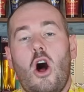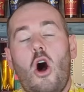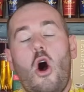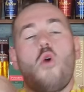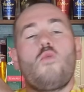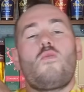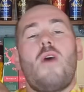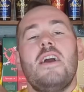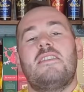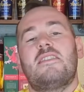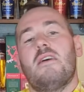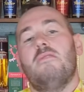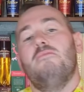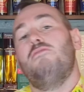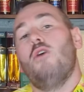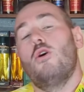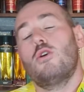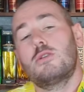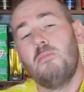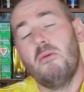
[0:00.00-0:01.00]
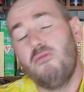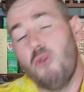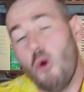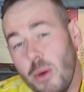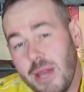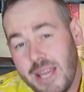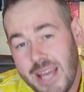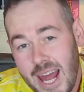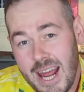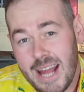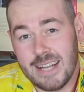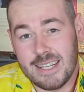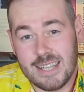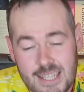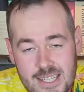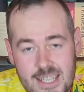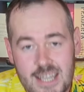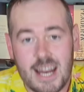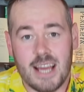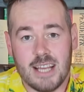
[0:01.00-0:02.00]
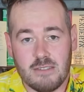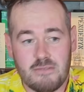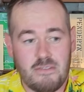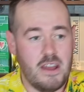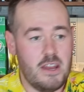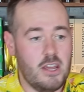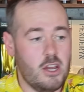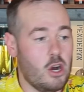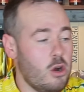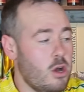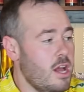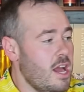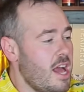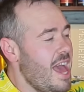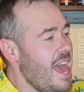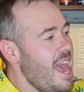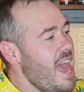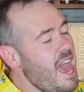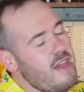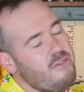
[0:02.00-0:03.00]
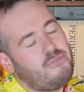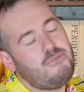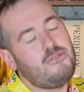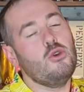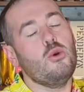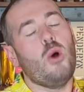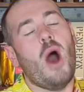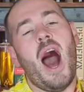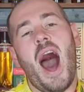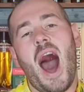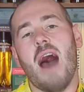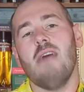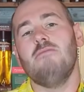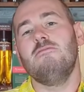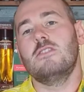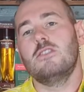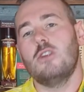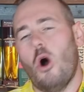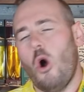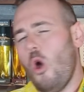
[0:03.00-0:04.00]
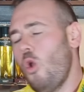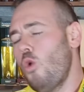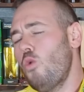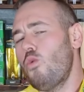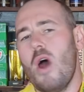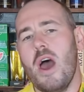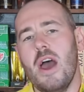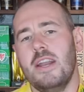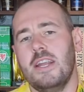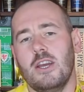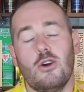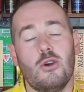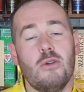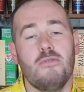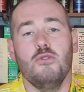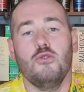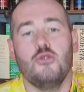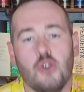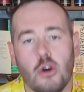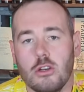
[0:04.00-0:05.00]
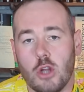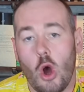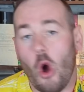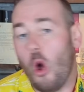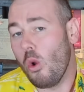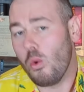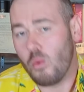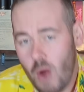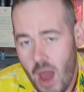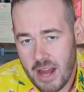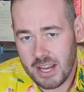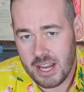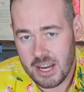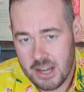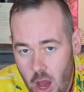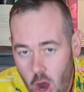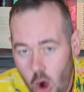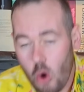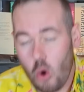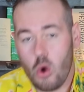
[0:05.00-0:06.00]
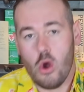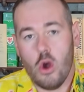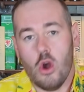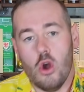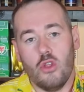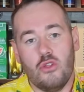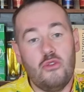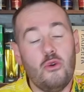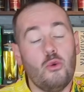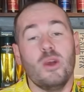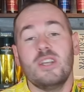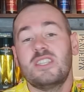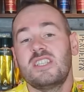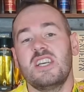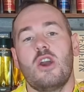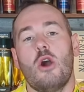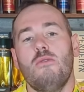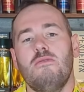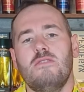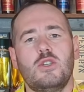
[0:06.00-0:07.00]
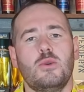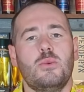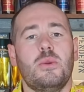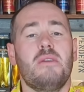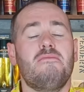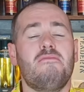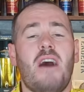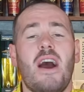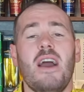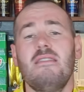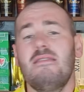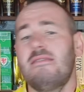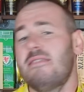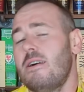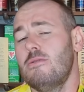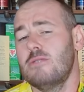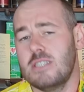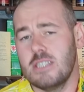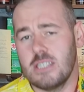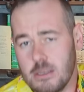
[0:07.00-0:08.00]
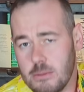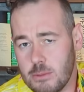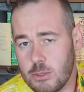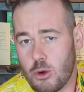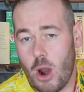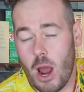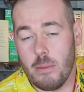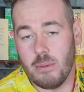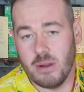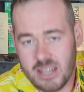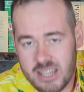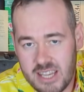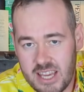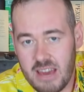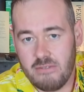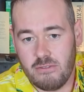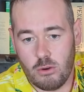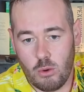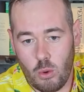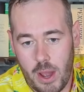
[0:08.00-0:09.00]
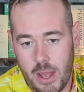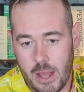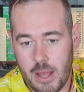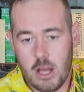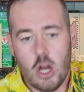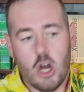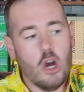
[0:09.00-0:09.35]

All right then folks, before we get into today's video, if you haven't already, or if you don't already know, the Whiskey Cove is doing a 5,000 subscriber giveaway.